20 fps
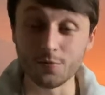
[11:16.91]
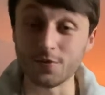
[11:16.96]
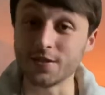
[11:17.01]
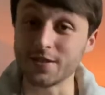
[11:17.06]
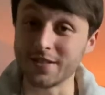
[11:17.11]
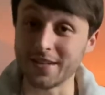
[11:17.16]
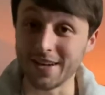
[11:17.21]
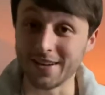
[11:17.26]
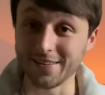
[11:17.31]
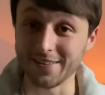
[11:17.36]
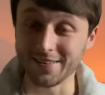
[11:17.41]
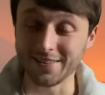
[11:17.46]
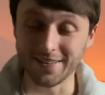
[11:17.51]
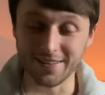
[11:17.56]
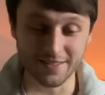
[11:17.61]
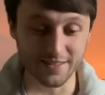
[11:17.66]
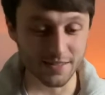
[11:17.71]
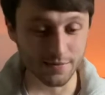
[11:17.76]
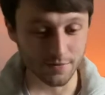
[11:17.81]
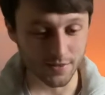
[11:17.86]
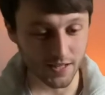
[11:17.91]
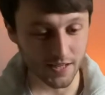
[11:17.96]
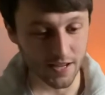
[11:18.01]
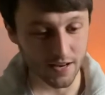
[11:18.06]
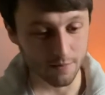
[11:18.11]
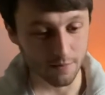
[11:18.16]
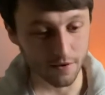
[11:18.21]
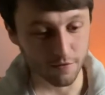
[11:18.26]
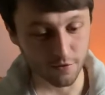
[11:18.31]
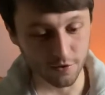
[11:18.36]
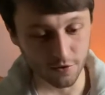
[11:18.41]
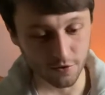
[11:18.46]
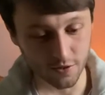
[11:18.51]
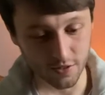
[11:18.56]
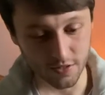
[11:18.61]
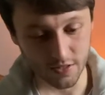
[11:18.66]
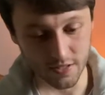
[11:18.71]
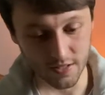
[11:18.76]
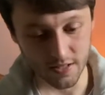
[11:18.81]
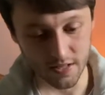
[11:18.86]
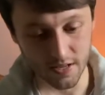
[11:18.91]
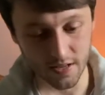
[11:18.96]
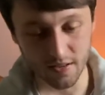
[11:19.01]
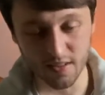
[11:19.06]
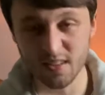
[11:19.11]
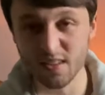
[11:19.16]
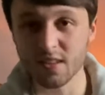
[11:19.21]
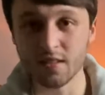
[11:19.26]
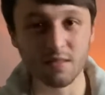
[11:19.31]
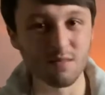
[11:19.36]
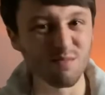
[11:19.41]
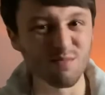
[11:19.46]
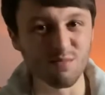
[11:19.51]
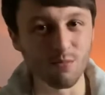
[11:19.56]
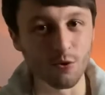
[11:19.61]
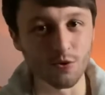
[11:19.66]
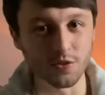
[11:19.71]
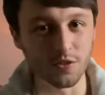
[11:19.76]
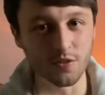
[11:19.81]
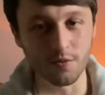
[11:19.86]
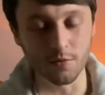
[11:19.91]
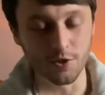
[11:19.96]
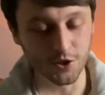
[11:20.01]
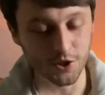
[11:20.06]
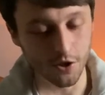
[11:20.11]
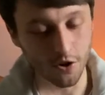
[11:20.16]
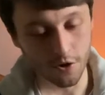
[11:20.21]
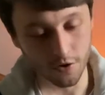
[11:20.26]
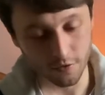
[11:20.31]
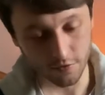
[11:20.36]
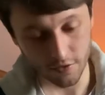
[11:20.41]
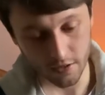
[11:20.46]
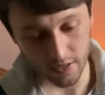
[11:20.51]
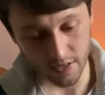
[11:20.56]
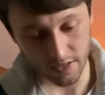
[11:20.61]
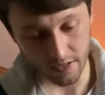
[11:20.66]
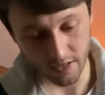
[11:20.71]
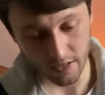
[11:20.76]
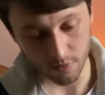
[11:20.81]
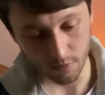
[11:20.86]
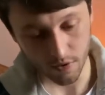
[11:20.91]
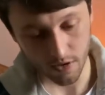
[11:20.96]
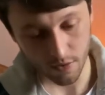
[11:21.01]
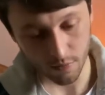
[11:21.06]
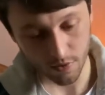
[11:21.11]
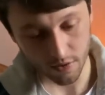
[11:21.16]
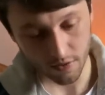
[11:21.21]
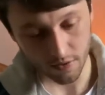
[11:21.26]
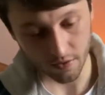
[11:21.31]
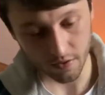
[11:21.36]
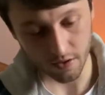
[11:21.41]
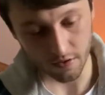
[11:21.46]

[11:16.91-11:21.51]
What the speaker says: standard, that seems again a bit redundant to say, most of them are short enough to let it get away with.